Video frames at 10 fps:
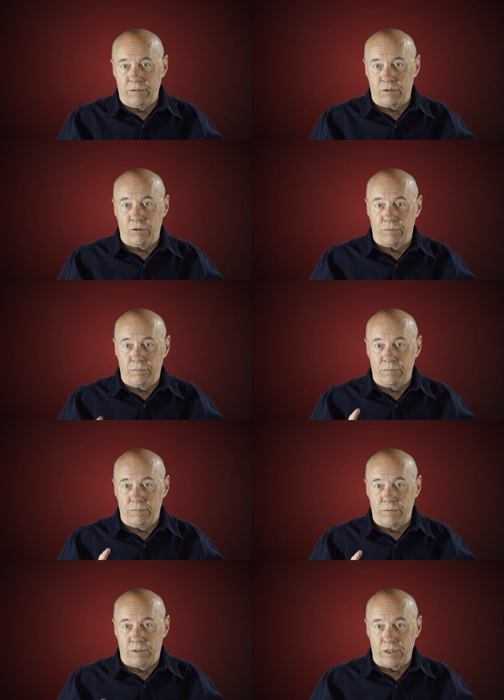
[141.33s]
So
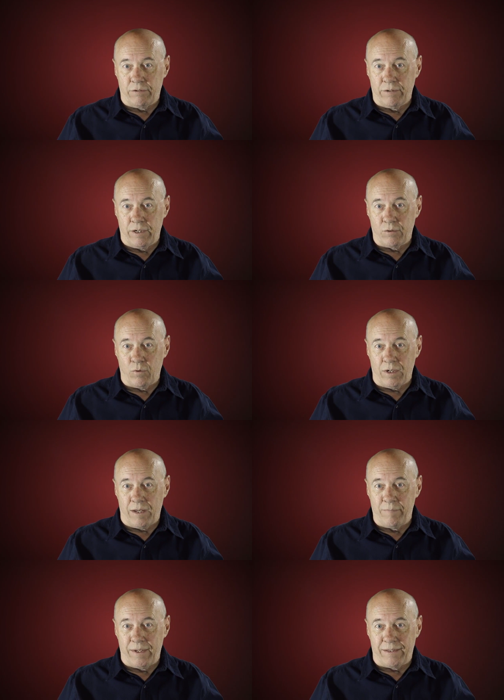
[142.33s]
stick around while
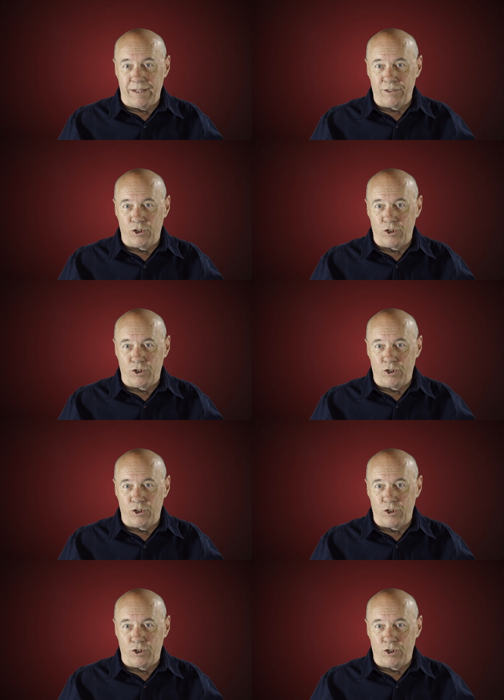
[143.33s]
I make that